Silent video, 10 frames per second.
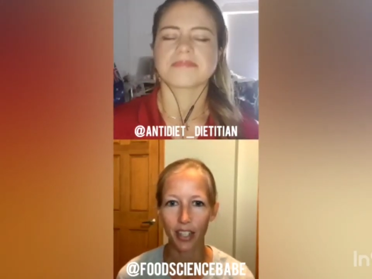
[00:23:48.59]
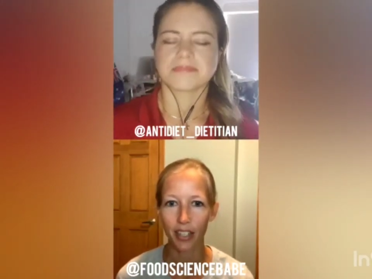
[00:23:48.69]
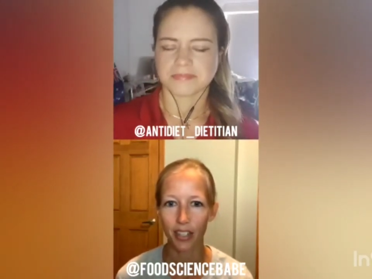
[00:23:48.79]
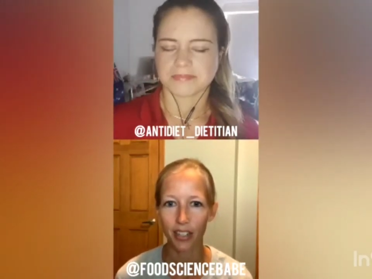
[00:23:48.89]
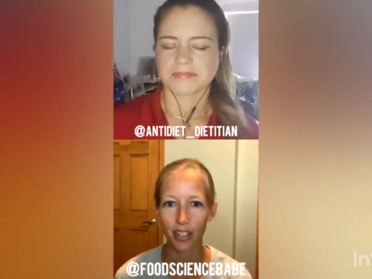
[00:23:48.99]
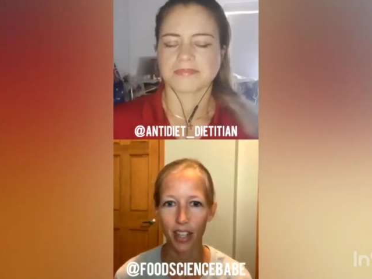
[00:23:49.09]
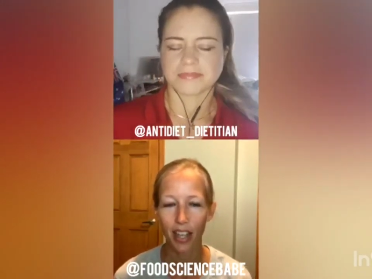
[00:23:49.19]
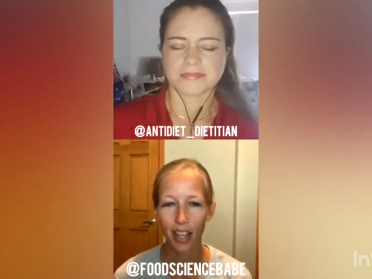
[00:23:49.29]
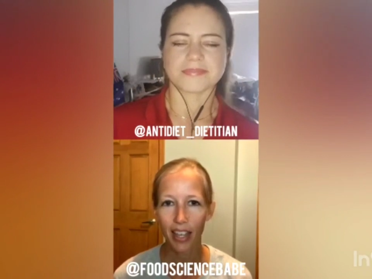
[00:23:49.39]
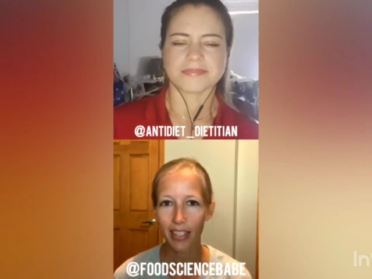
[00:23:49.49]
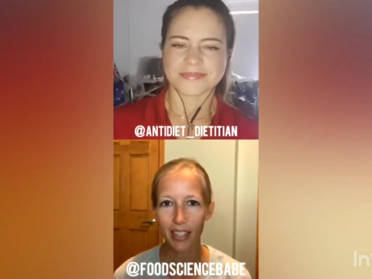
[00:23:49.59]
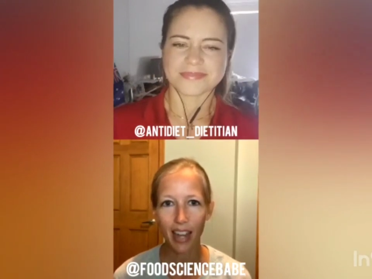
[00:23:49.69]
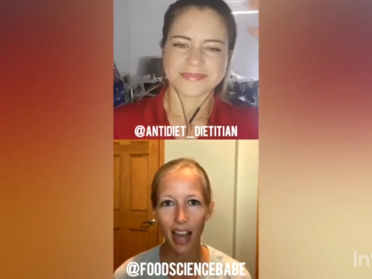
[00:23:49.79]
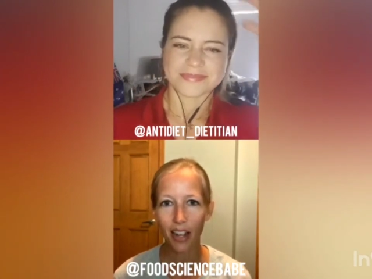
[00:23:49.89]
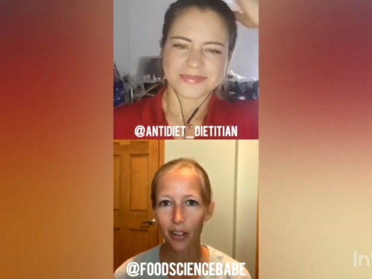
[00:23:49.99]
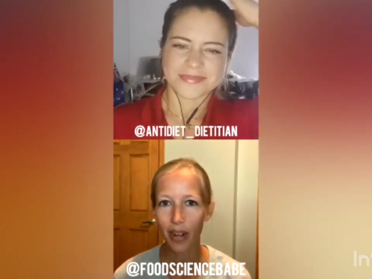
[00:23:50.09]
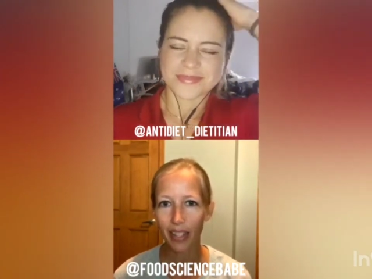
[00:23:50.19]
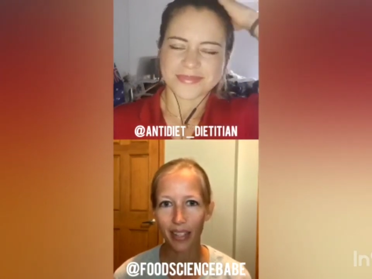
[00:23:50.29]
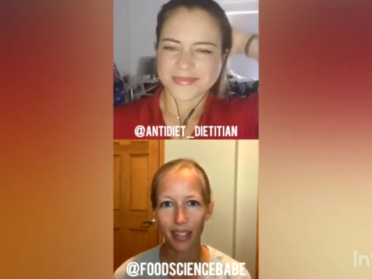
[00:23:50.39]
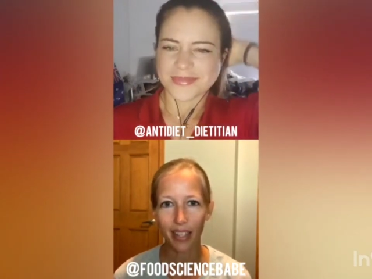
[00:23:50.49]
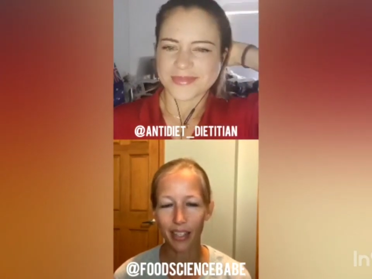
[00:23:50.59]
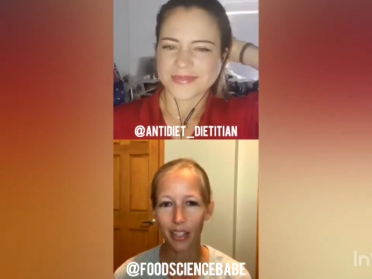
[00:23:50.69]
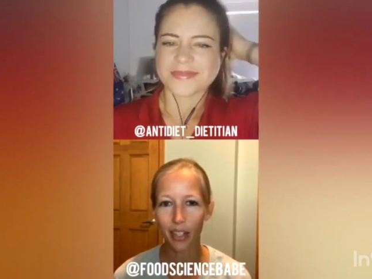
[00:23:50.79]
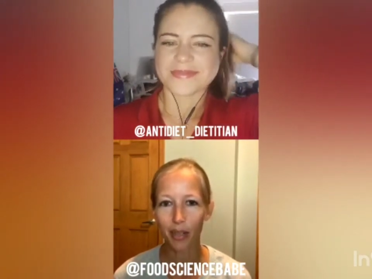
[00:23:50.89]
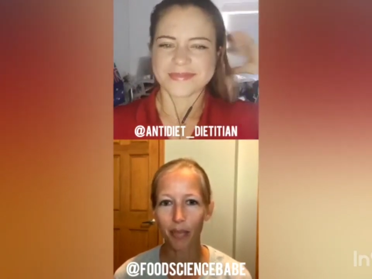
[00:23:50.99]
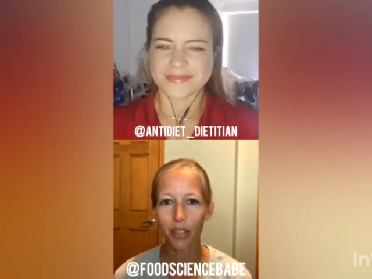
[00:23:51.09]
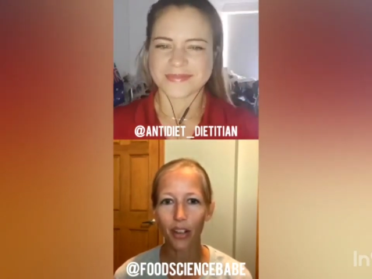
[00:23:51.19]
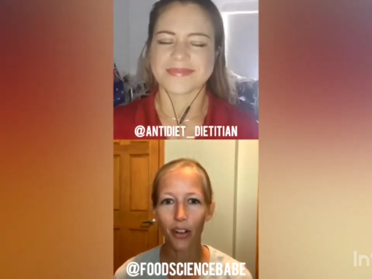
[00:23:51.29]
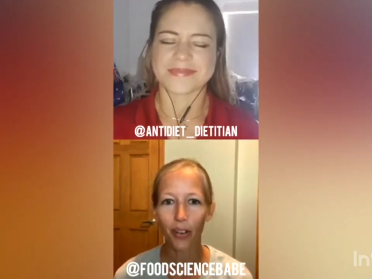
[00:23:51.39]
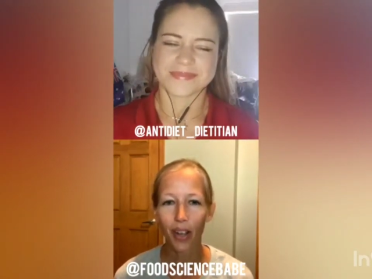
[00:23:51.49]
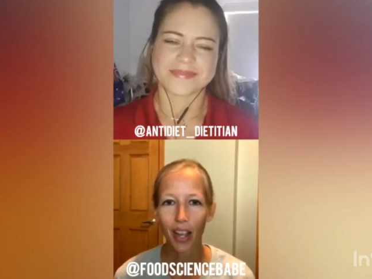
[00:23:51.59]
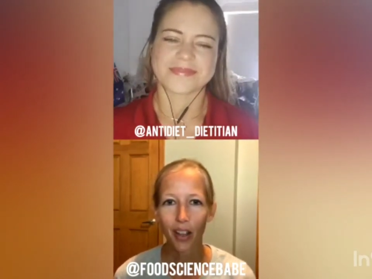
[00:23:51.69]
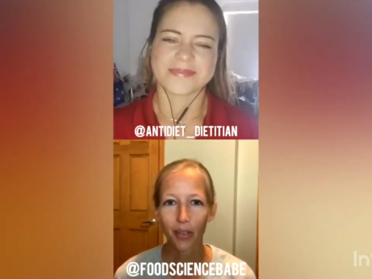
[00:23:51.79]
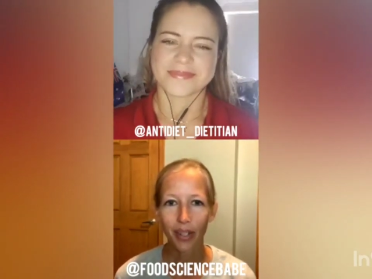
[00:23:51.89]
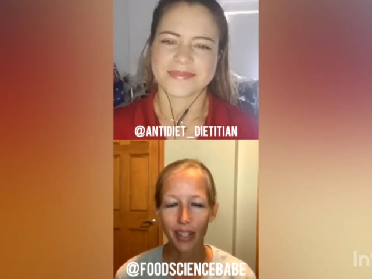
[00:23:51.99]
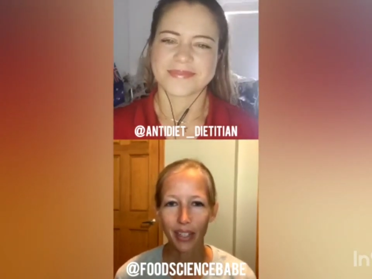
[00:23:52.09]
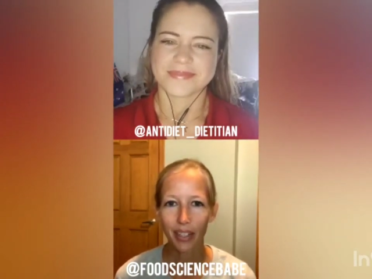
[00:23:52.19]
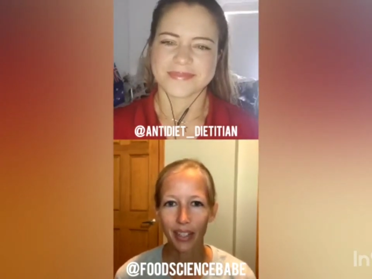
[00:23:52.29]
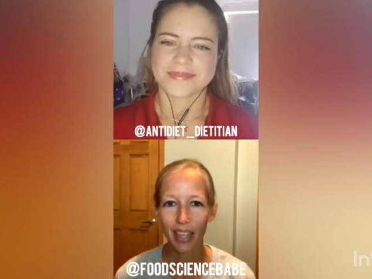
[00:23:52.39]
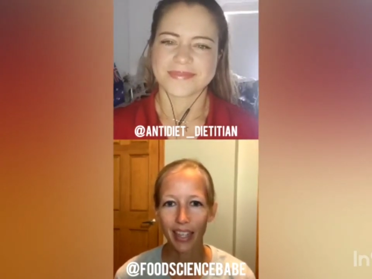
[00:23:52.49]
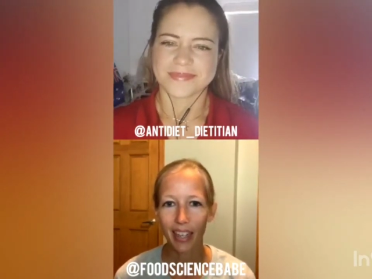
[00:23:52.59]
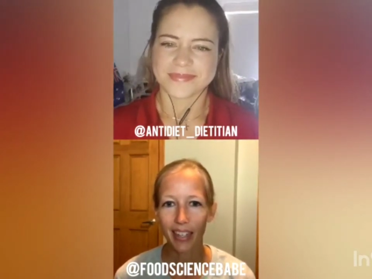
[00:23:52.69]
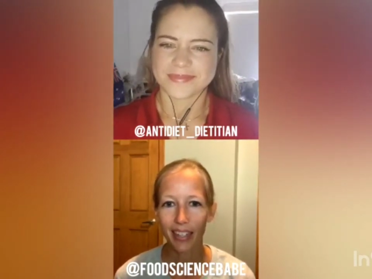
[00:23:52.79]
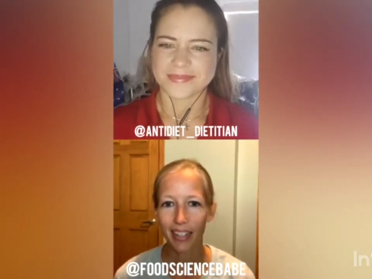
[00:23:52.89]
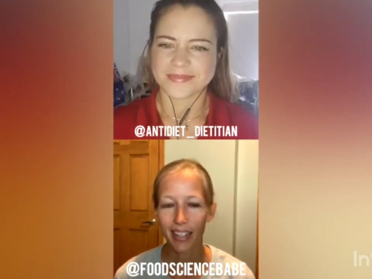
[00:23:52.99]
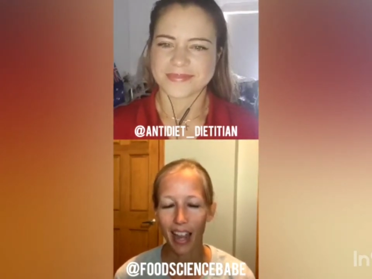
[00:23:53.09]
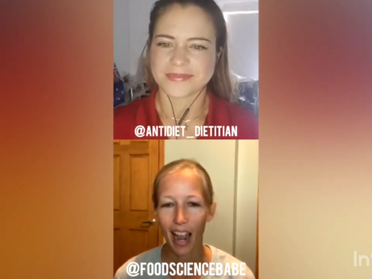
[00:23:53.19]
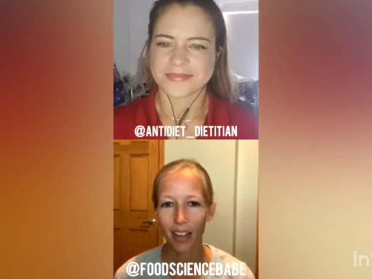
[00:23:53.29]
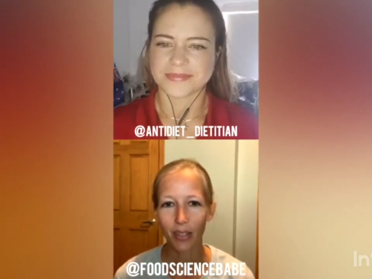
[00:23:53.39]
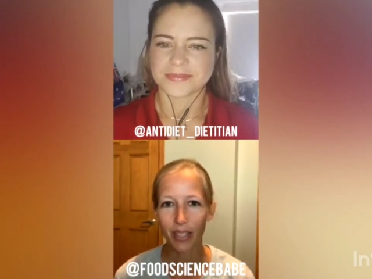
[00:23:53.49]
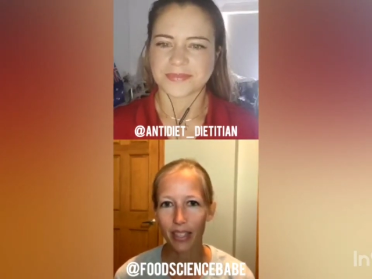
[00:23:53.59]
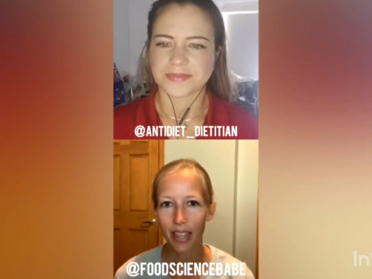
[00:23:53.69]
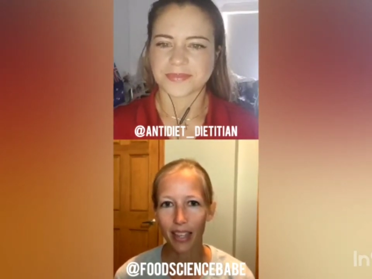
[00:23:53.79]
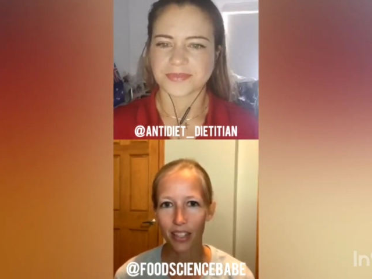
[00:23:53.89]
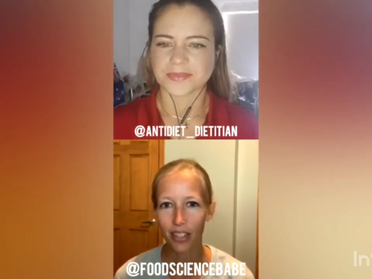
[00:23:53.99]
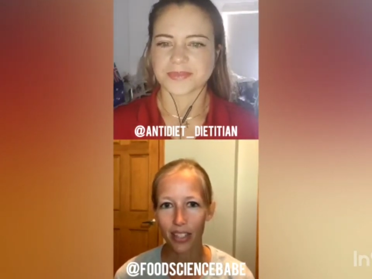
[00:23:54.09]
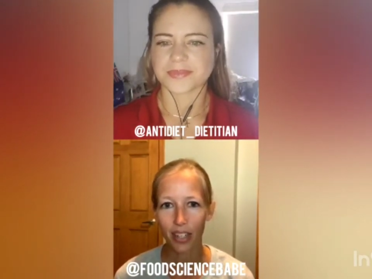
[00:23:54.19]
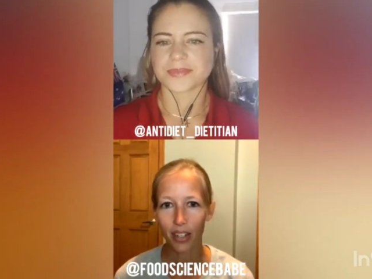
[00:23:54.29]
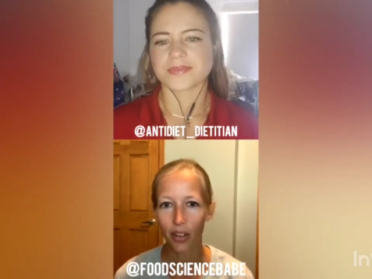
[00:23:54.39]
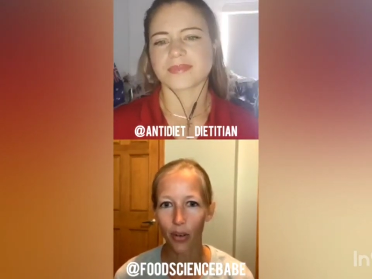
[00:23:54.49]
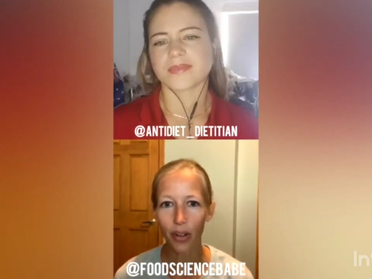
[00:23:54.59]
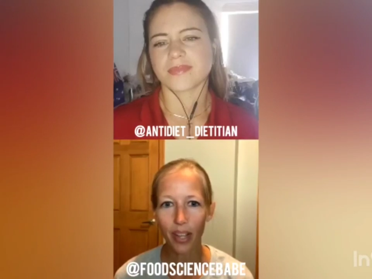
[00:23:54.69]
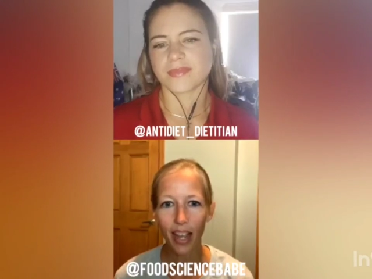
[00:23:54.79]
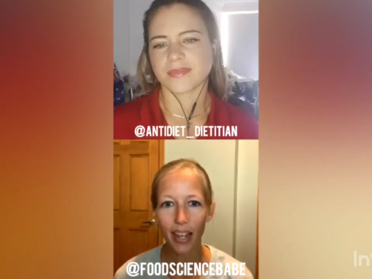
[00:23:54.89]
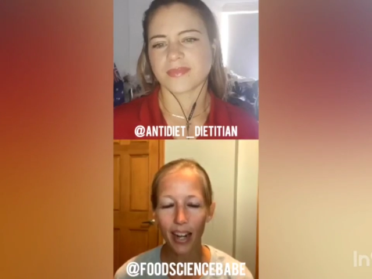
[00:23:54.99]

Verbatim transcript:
Speaker 1: There's it's not a regulated term. So when it, like I would say just ignore that.